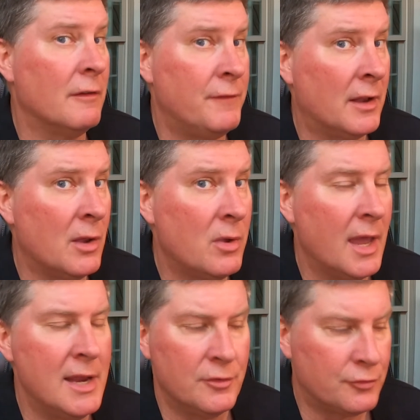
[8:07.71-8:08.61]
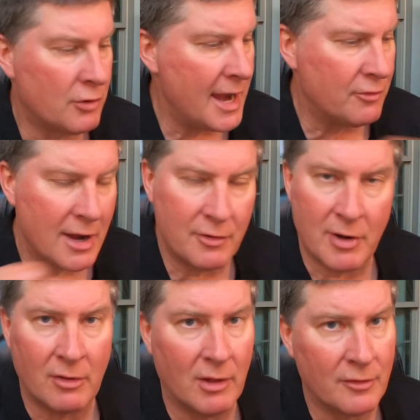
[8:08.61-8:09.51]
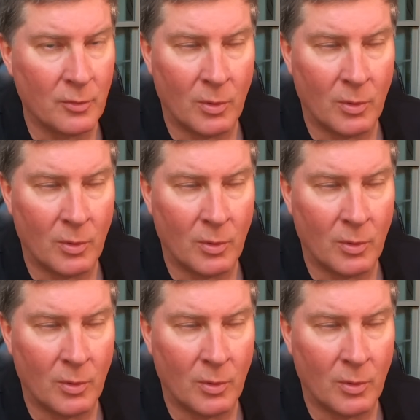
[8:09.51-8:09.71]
I felt okay. Just drank lots of